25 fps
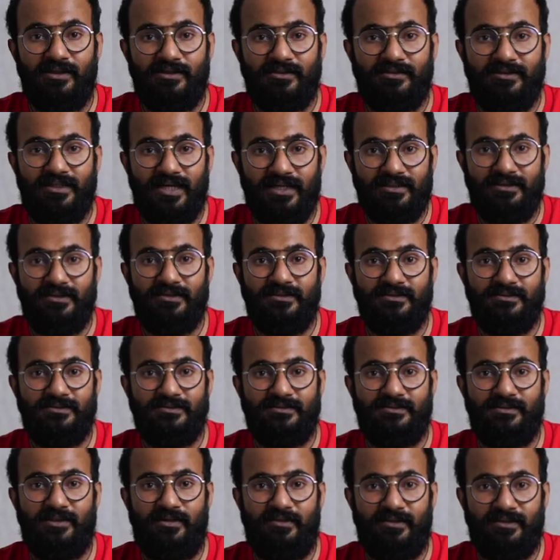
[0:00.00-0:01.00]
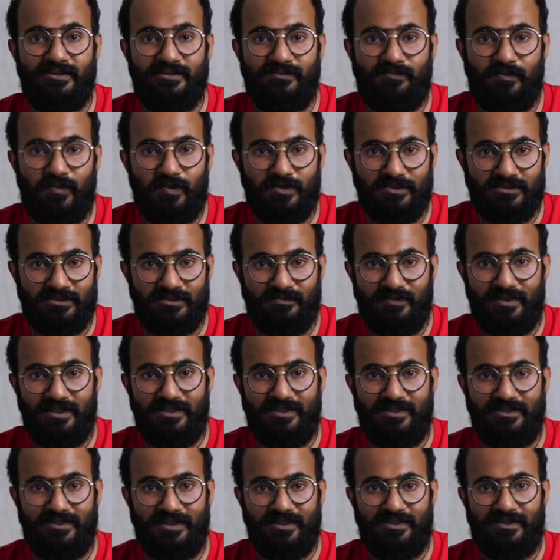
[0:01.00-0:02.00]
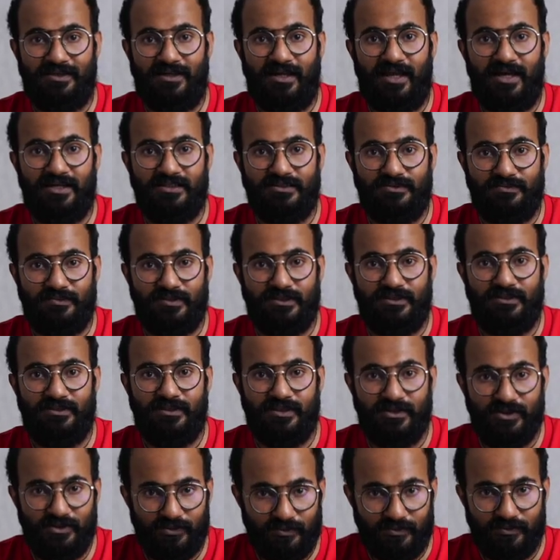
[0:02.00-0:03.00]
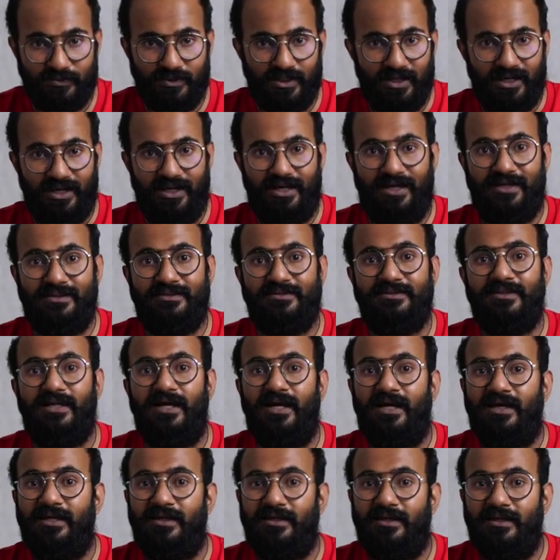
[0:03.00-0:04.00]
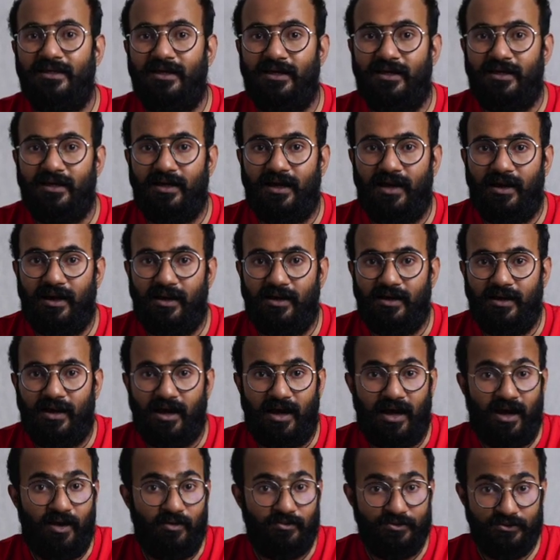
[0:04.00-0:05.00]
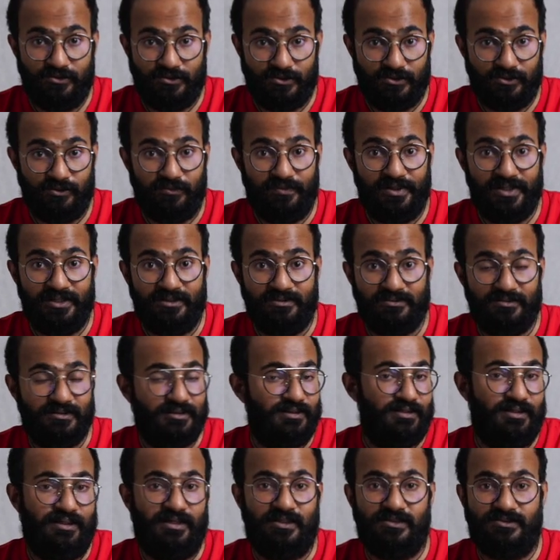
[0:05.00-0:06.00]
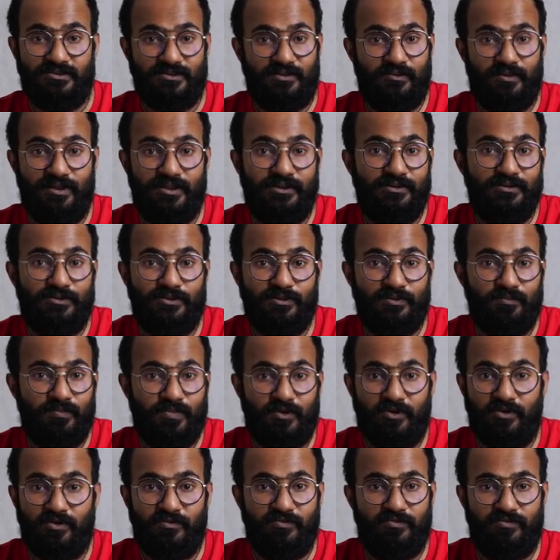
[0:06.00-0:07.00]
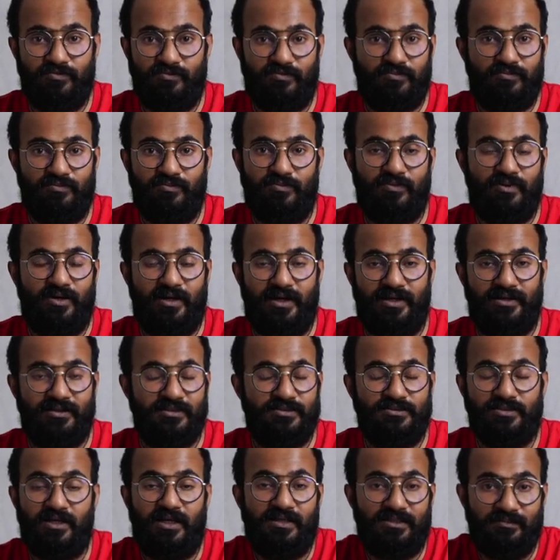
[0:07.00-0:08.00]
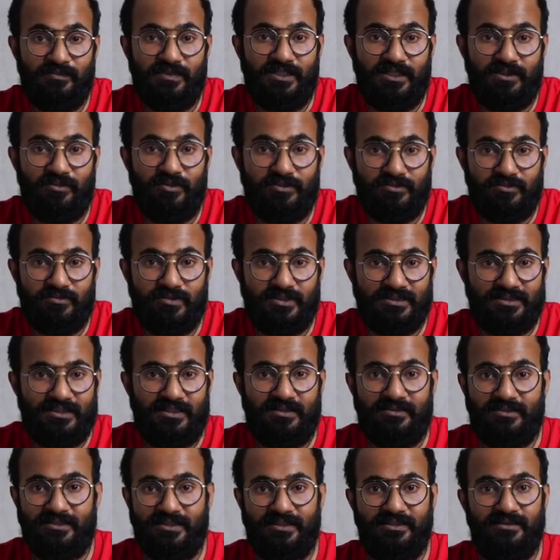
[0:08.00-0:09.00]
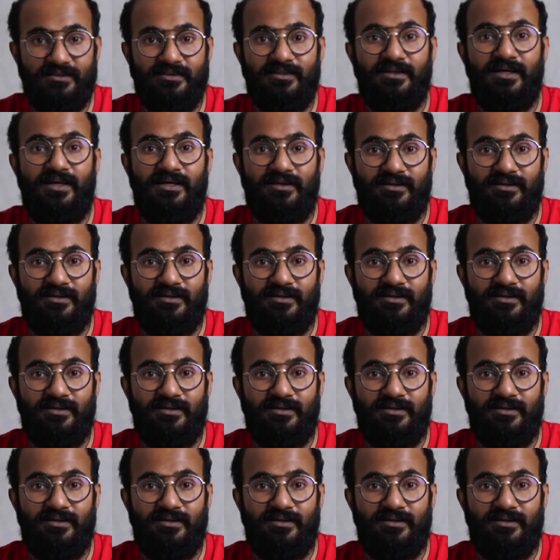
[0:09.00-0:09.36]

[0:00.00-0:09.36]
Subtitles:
that is the responsibility that lies with you, and how you do it, it's going to prove, and it's ultimately going to result in